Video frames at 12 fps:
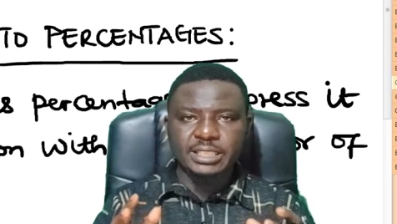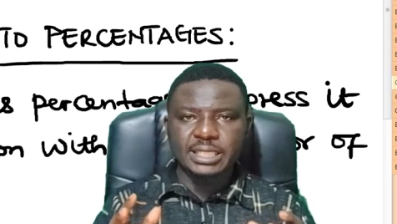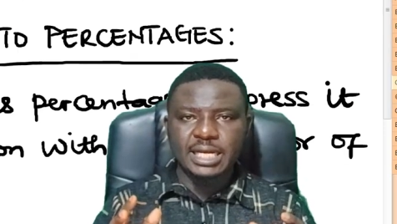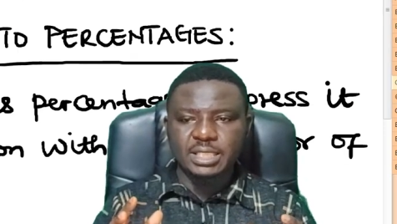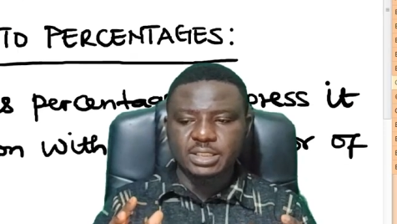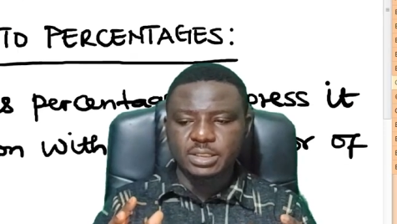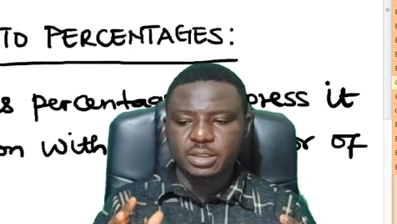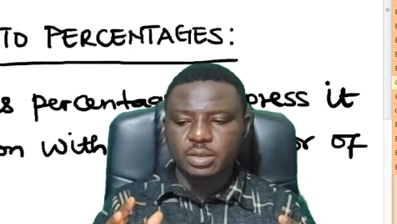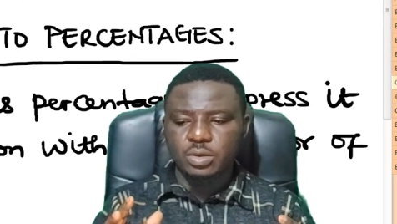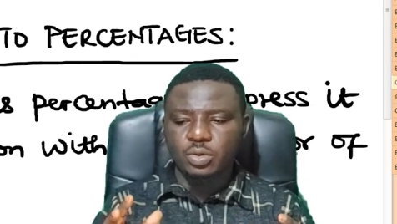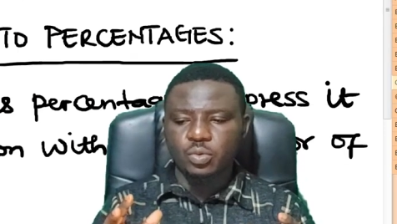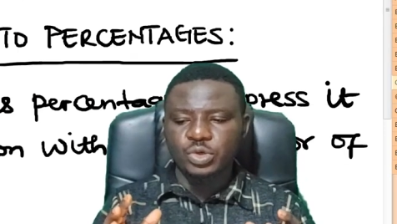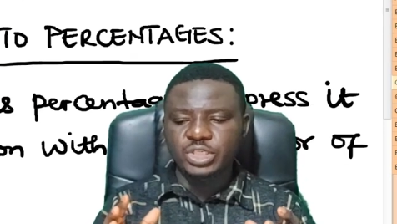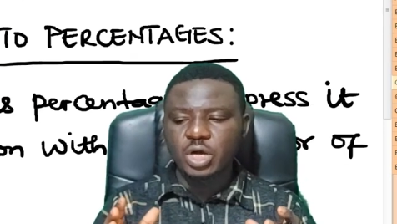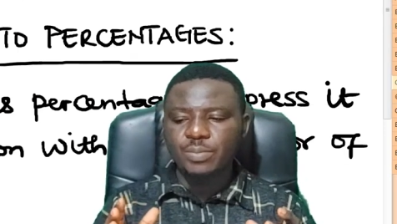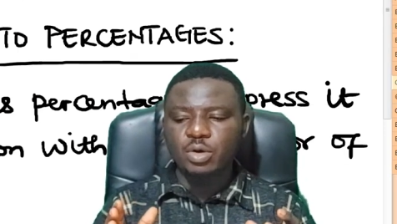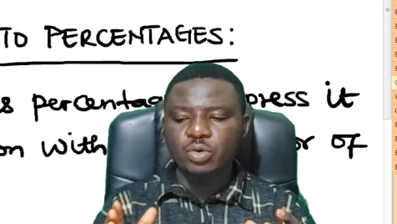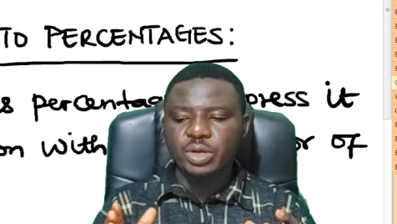In this class,
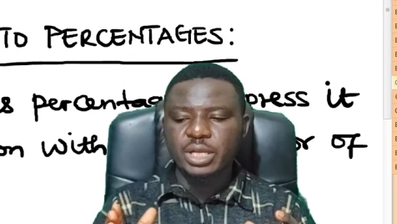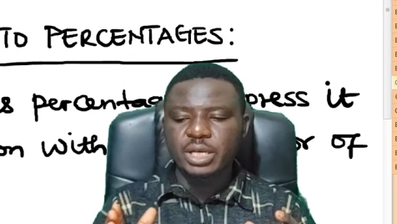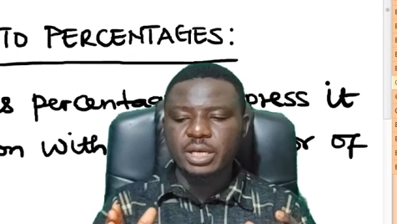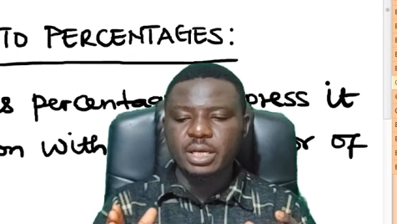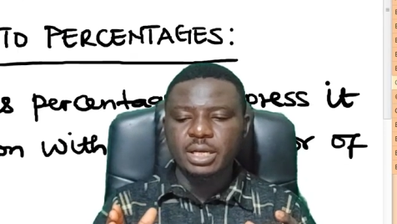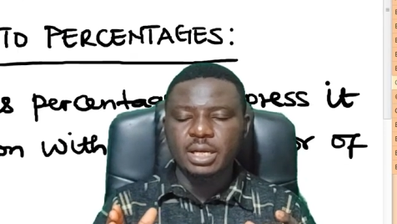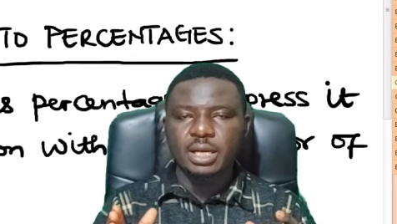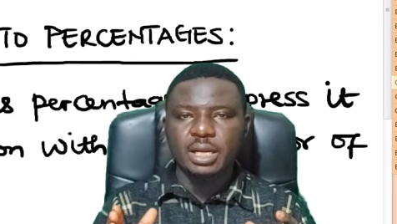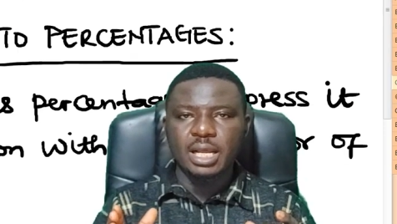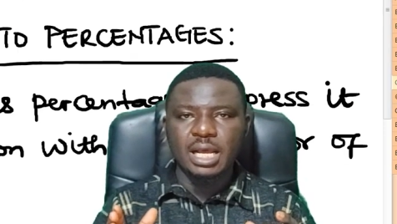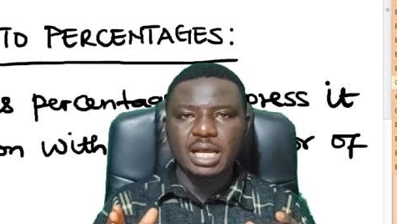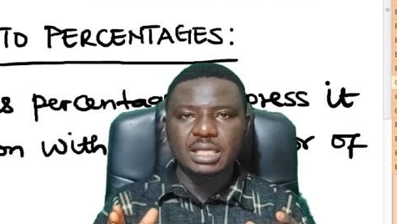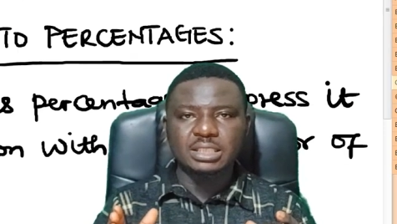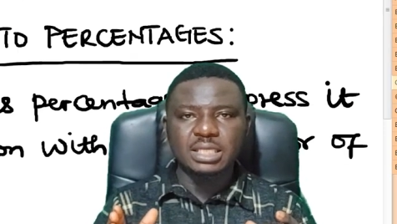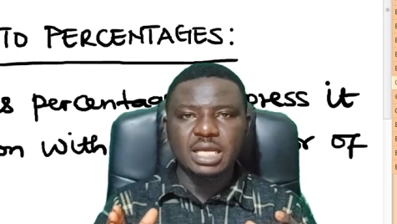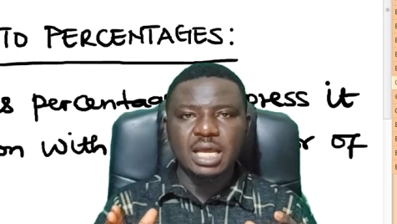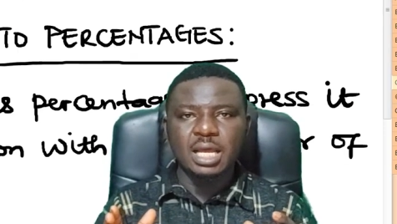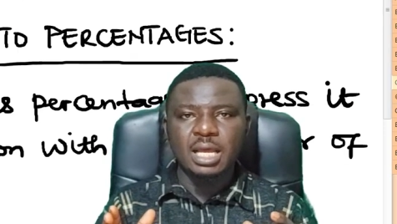we shall be looking
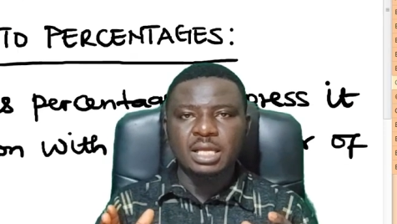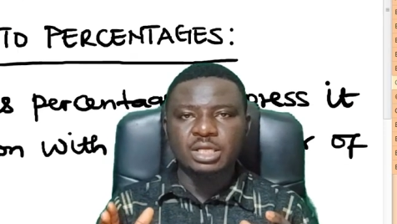at